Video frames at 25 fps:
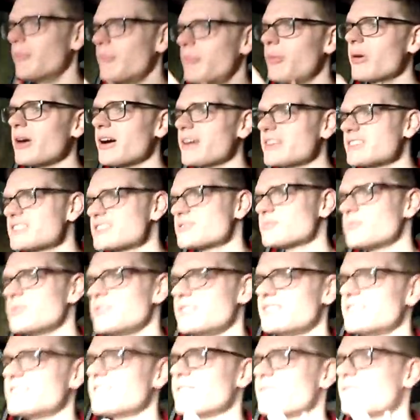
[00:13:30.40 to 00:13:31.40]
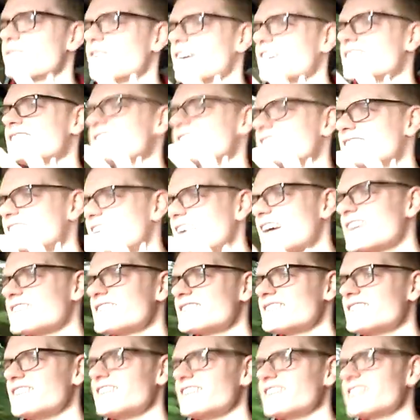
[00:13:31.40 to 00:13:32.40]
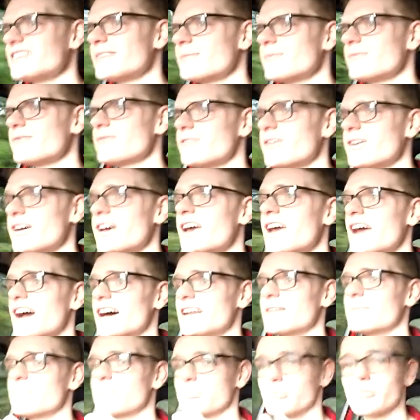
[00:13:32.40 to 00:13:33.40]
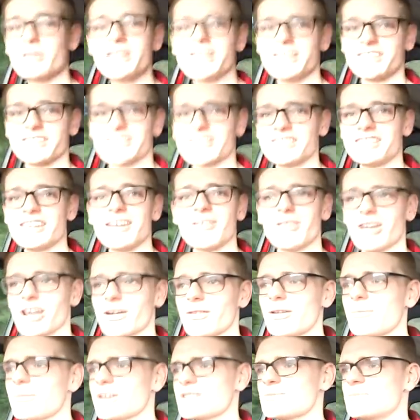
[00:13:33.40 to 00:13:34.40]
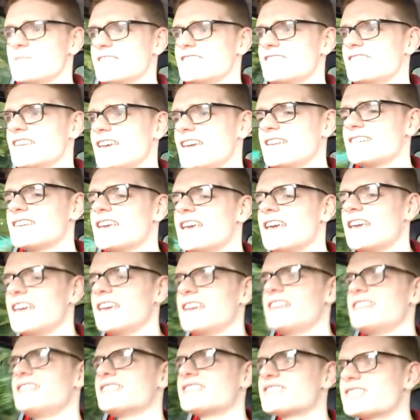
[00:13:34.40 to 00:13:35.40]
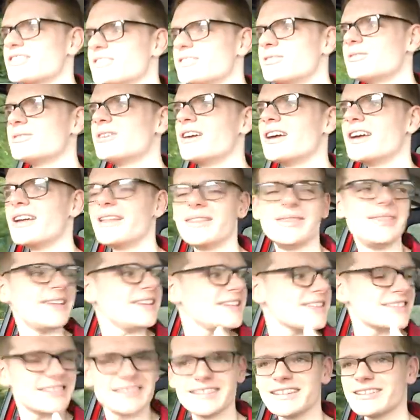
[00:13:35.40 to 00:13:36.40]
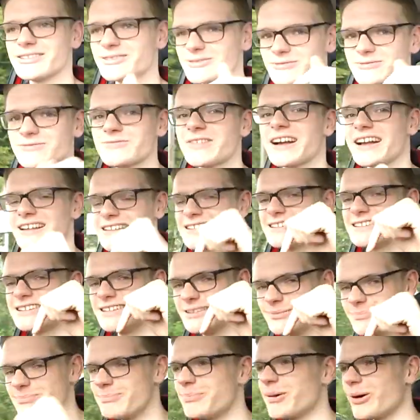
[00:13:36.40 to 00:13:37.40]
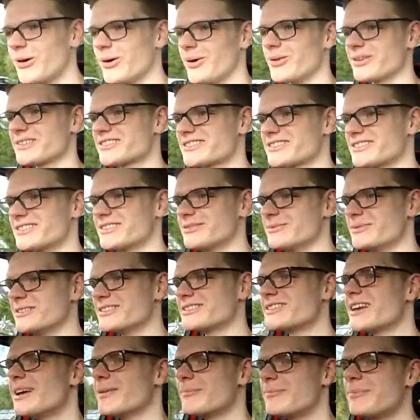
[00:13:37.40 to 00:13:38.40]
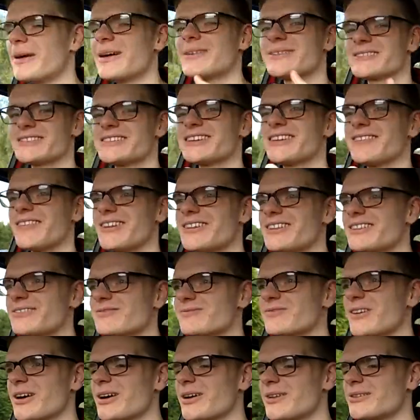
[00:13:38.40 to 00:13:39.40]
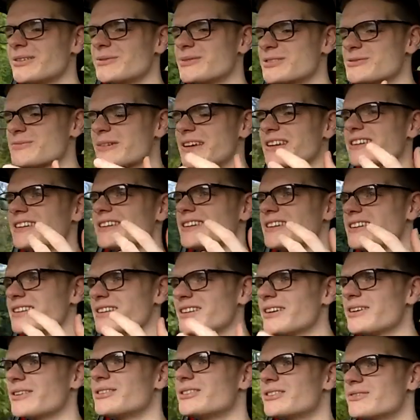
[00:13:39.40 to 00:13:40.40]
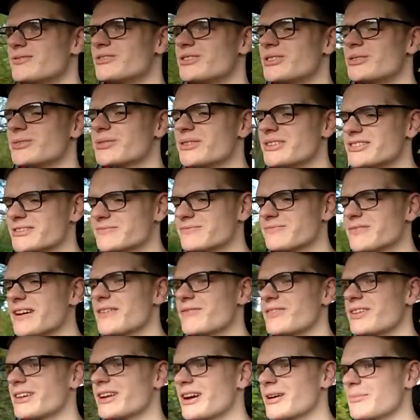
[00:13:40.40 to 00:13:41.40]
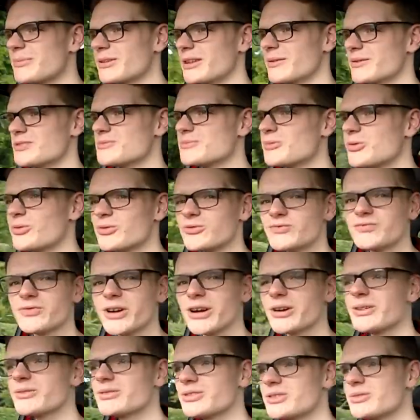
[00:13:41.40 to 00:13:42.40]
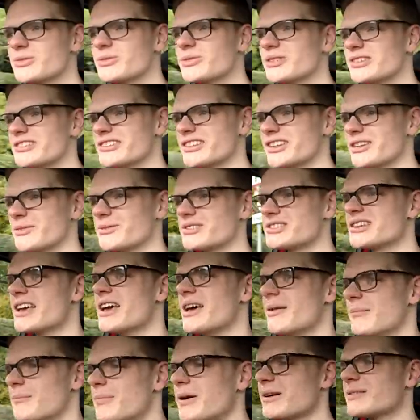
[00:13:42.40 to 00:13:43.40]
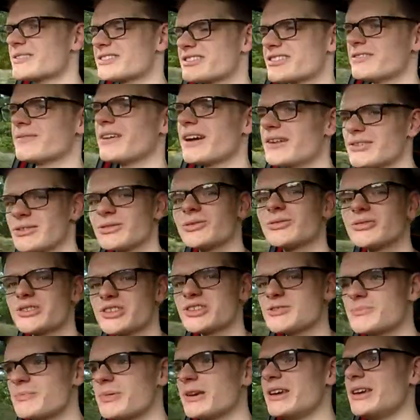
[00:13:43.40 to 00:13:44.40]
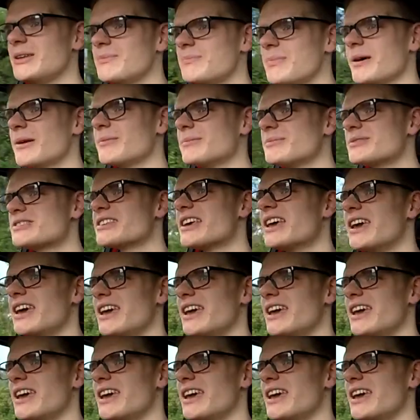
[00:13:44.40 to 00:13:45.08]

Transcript: bus with fantastic comfort and a brilliant stereo, it must be said, into this little rattly box that was bouncing around in the road and was making a load of noise and revving up, and there was more road noise and I was bouncing around all the speed bumps.